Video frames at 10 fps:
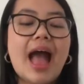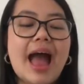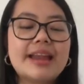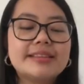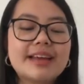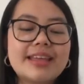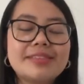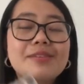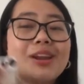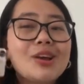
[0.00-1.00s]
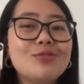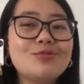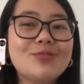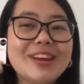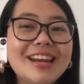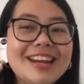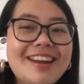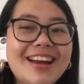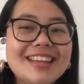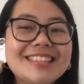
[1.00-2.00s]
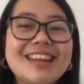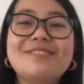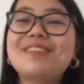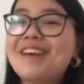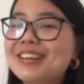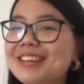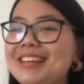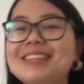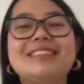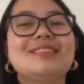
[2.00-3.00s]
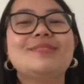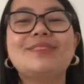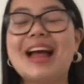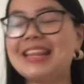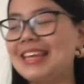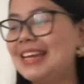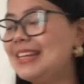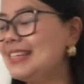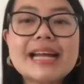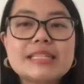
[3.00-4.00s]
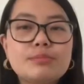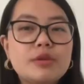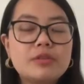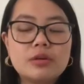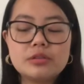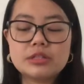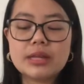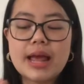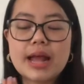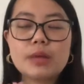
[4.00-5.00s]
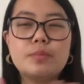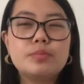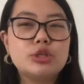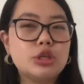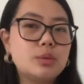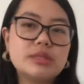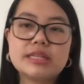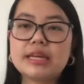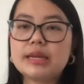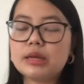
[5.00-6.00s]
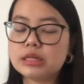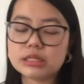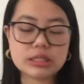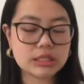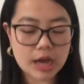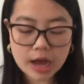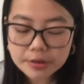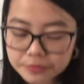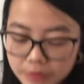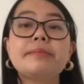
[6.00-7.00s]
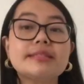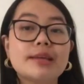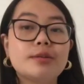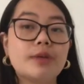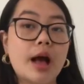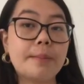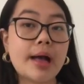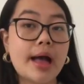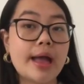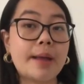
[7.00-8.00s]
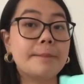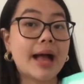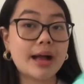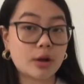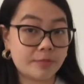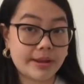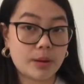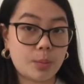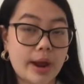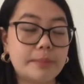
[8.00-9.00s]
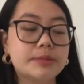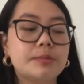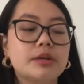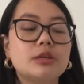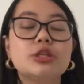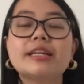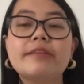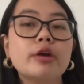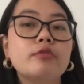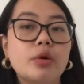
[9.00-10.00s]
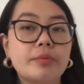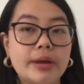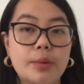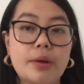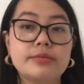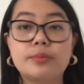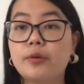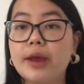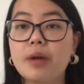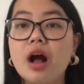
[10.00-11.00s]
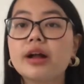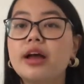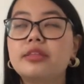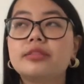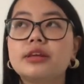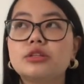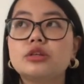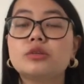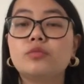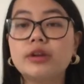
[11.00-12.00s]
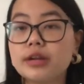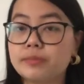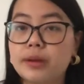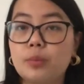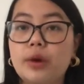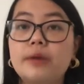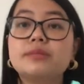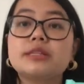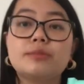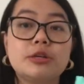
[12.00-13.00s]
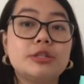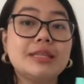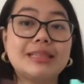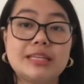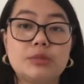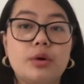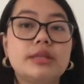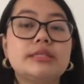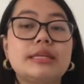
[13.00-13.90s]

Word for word: and I think they look really nice and I'm very excited to wear these. So moving on to like beauty stuff, myself up a pack of makeup wipes because you can never go wrong with makeup wipes from Primark. I think they do some really nice makeup wipes, especially these ones.